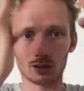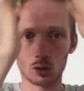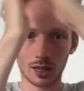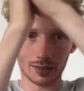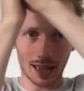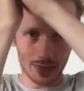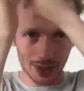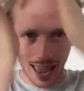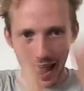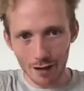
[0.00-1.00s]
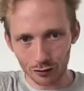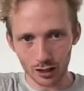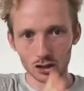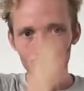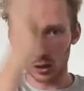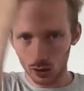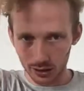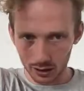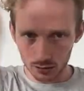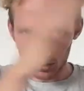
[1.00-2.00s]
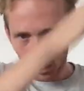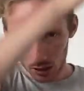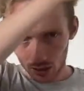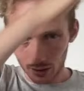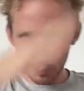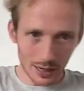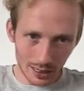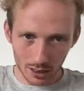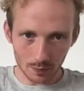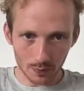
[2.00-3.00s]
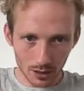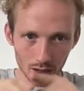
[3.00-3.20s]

You get the average, get the median.